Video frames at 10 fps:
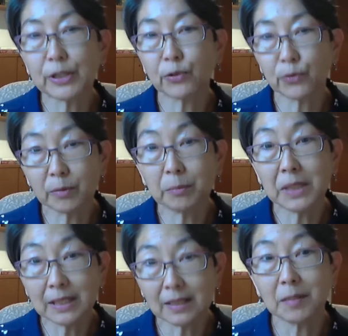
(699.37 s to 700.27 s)
are sort of
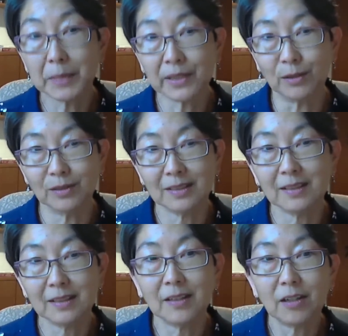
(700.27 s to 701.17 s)
meeting in the middle
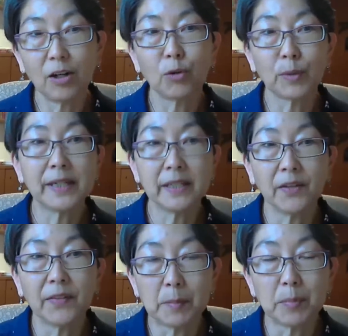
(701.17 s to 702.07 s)
already
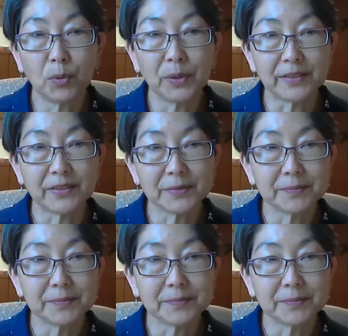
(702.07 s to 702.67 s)
on that point.